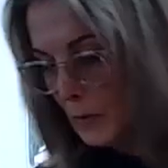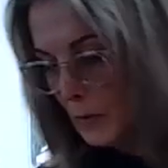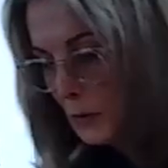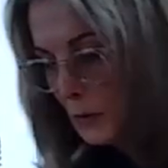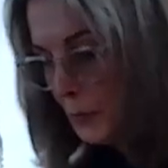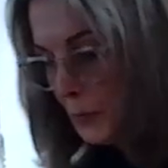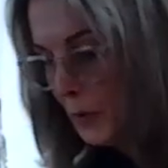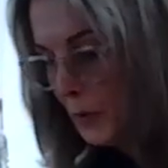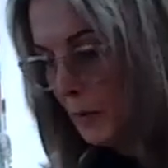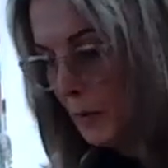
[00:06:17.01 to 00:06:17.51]

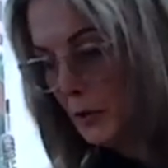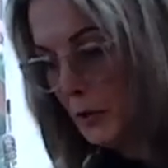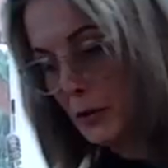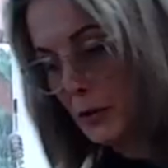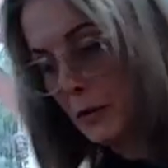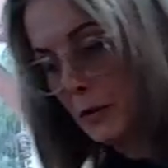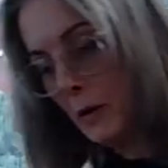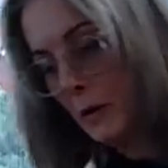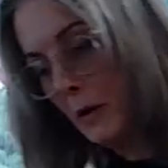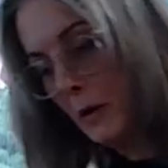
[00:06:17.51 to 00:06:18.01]
pretty
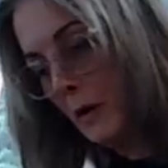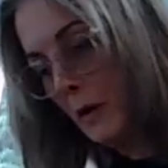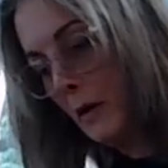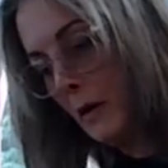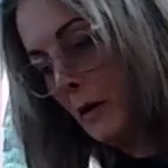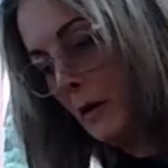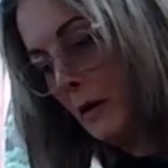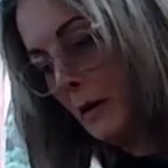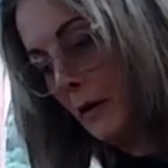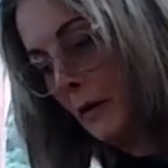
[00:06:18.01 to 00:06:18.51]
much,
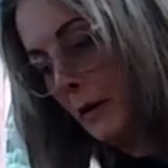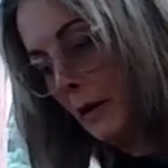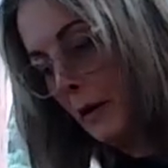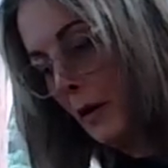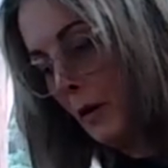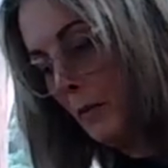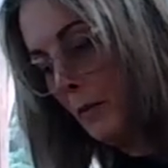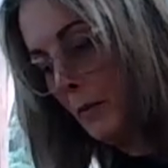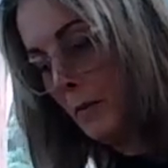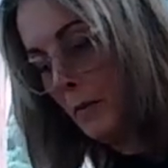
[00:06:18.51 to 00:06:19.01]
there we
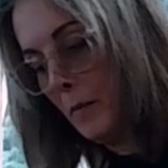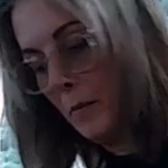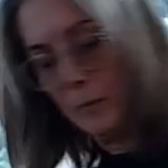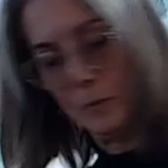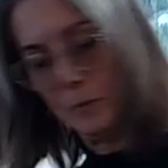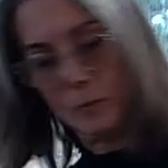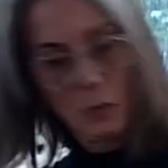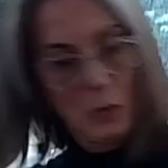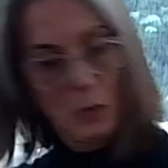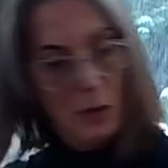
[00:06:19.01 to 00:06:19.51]
go.
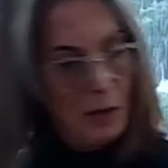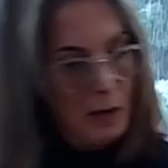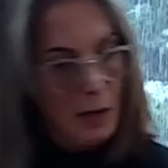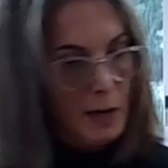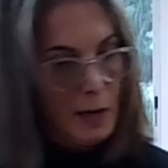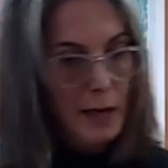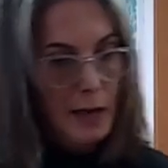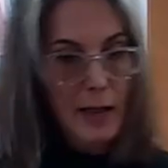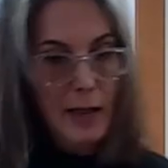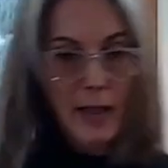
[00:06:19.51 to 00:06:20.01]

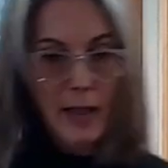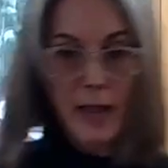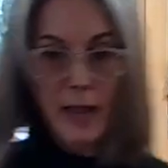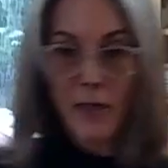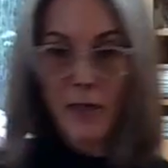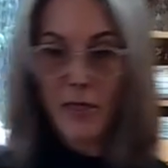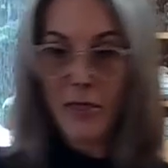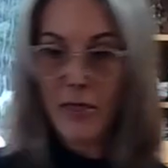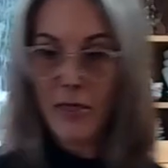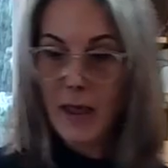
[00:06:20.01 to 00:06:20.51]

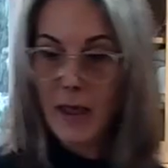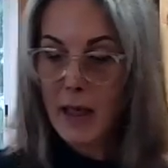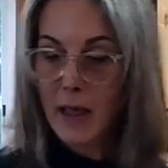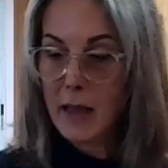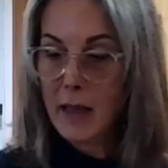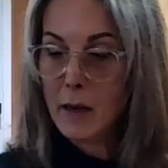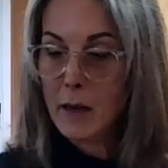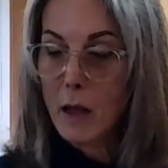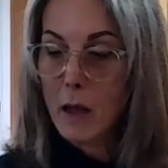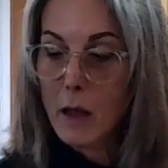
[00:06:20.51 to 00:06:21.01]
And
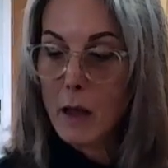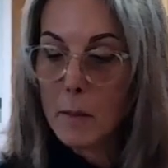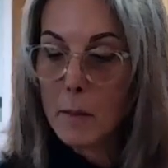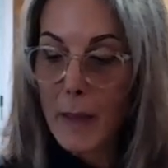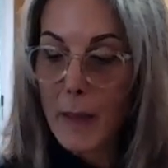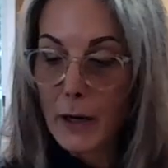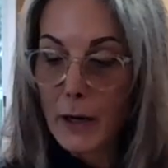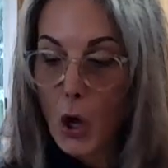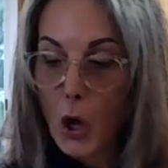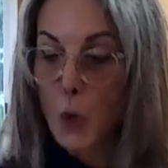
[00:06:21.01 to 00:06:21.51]
then
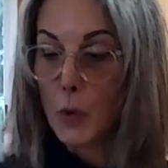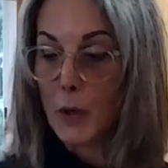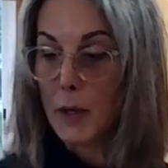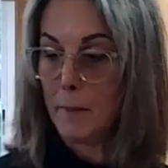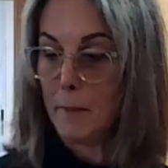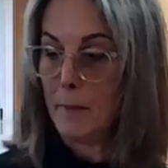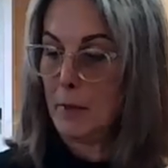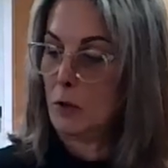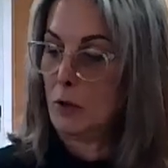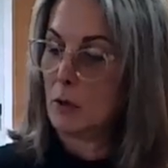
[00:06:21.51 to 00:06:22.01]
my coconut
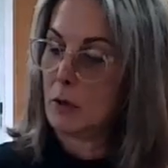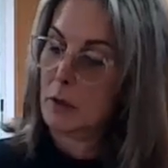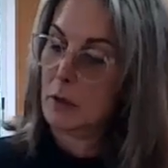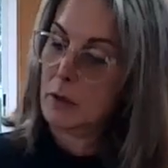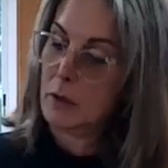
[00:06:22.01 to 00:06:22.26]
milk,